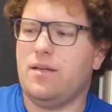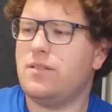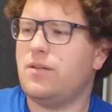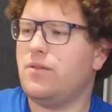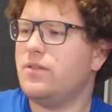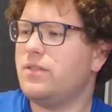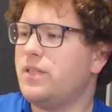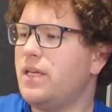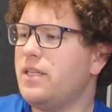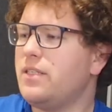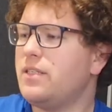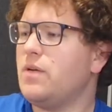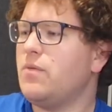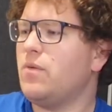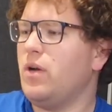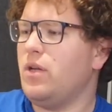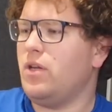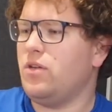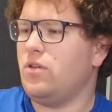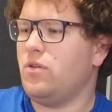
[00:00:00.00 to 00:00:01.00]
So essentially
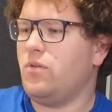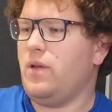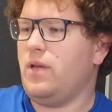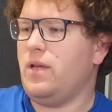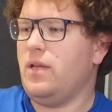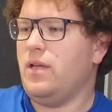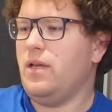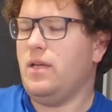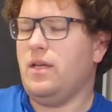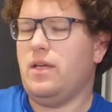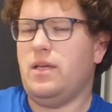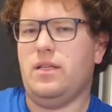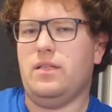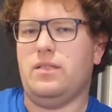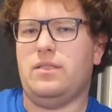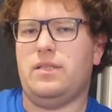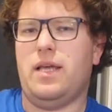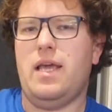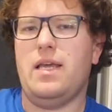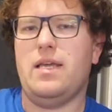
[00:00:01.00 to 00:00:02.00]
what you're doing
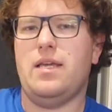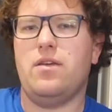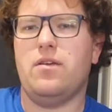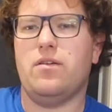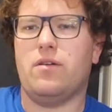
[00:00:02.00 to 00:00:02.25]
is taking